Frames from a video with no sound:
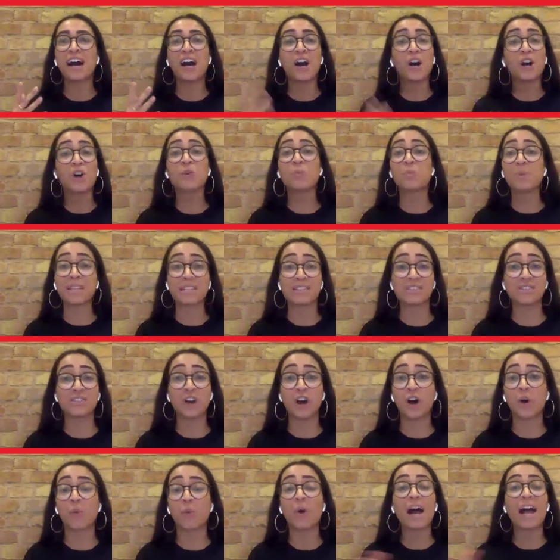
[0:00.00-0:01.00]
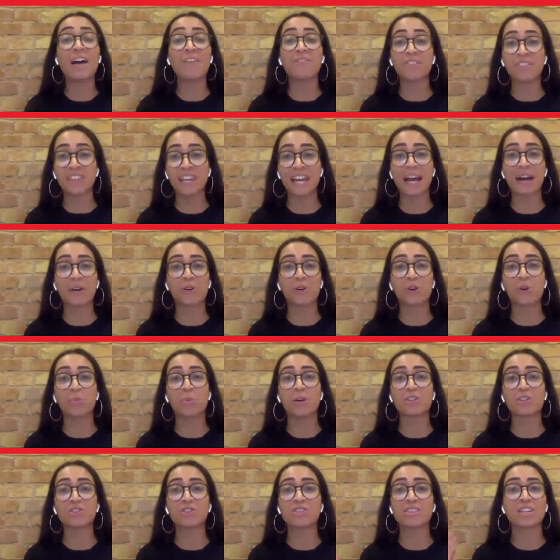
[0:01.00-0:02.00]
I hope it's not. Whatever the outcome,
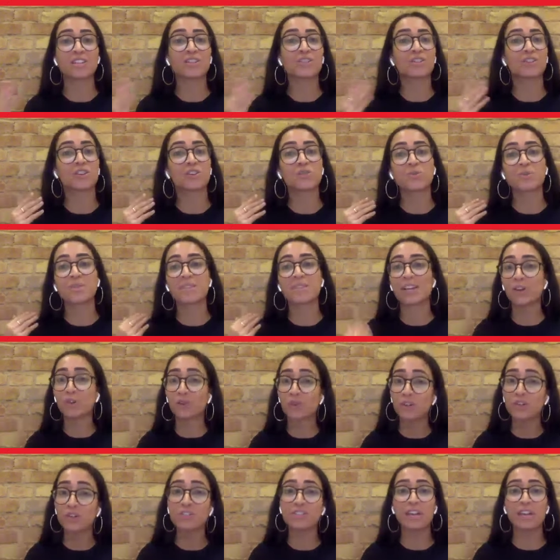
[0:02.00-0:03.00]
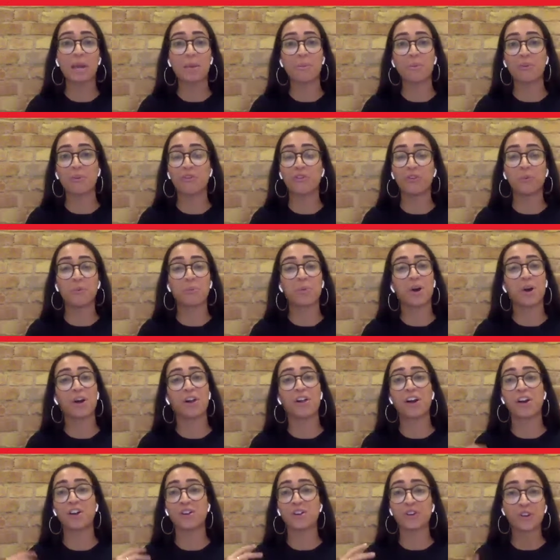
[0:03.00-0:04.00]
I just think as long as we see a good game of
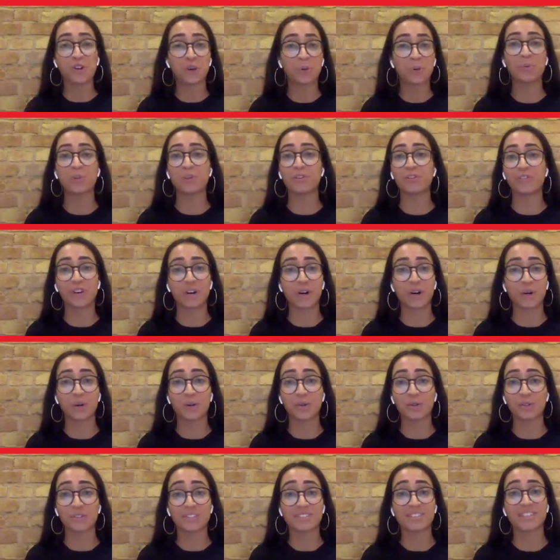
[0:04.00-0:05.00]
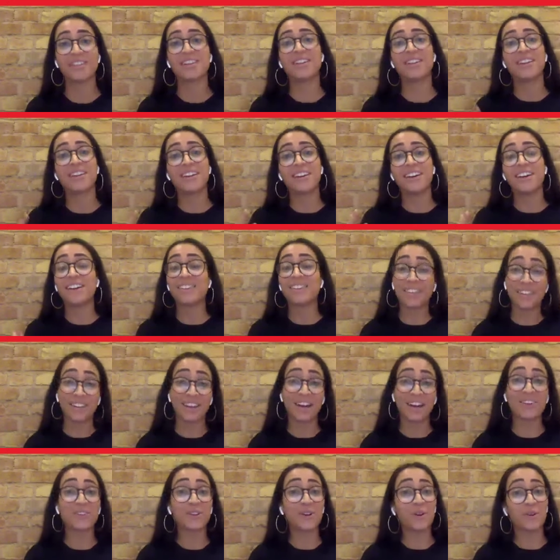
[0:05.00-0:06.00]
football and a couple of goals, then
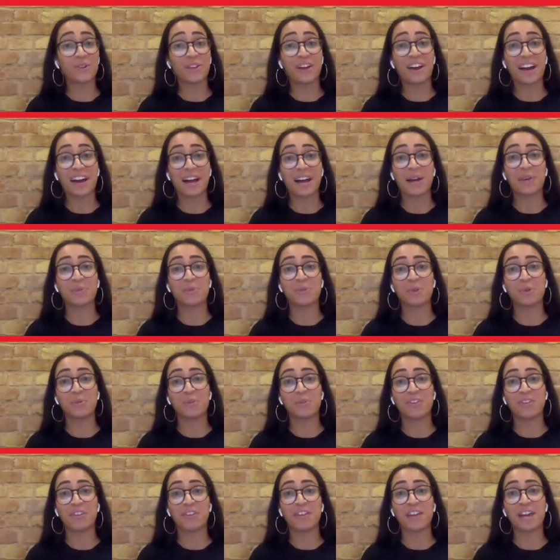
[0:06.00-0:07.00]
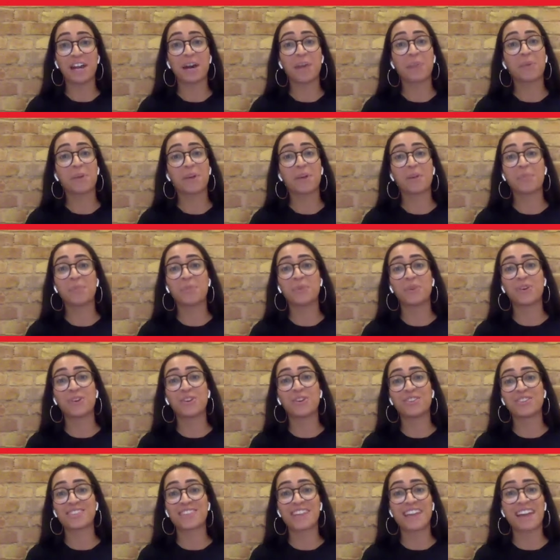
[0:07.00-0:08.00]
I know that I will be very happy. But
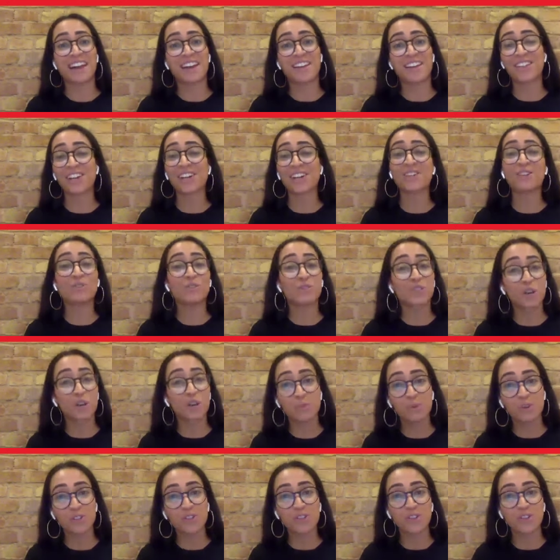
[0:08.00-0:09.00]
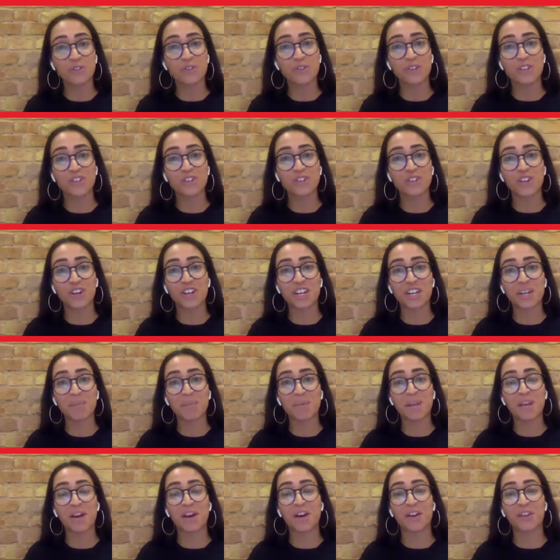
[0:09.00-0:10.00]
thank you so much for joining
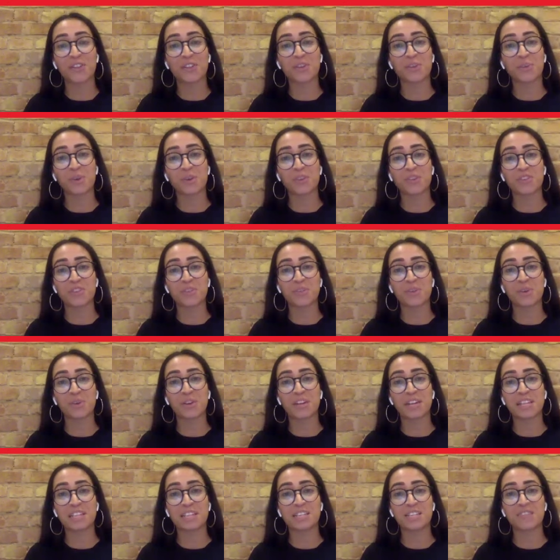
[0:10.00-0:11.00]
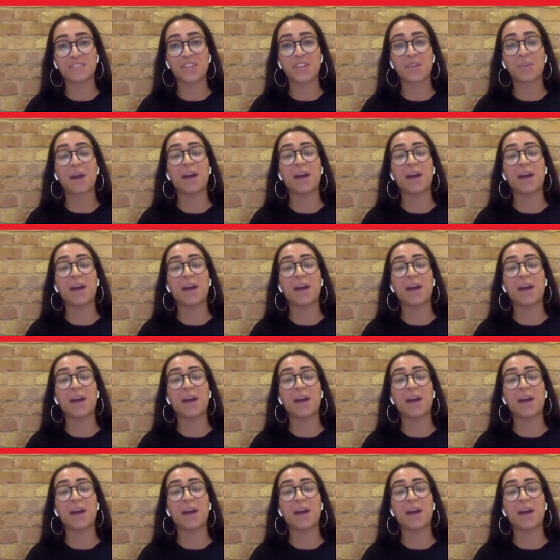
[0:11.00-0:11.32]
me on the one-to-one interview.